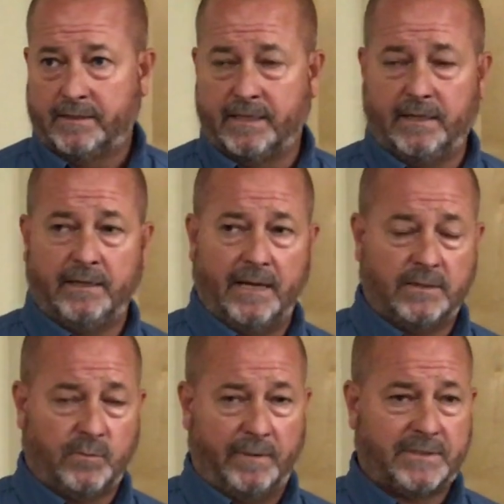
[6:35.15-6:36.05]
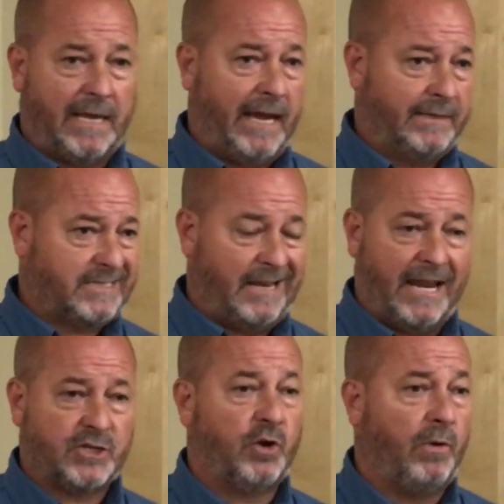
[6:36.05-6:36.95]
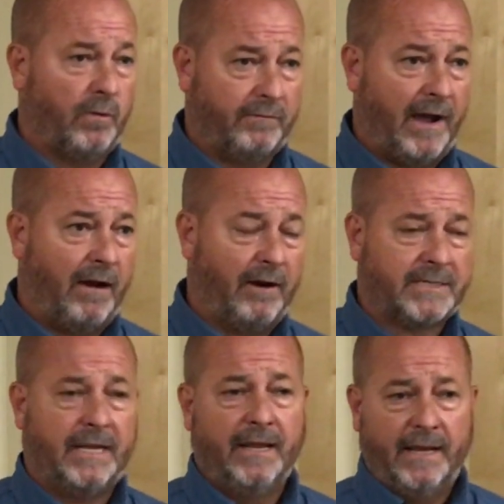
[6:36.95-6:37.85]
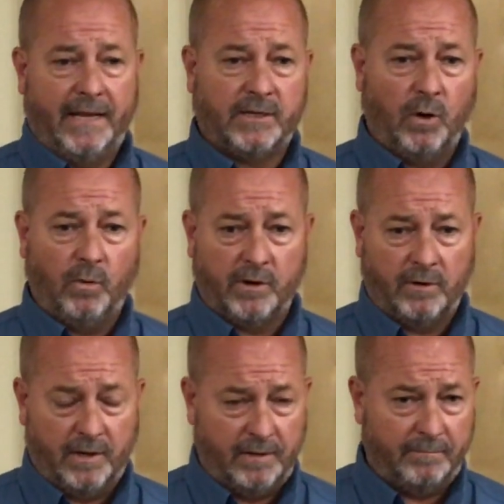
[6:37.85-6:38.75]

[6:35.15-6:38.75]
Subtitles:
TEA's website /coronavirus, and go under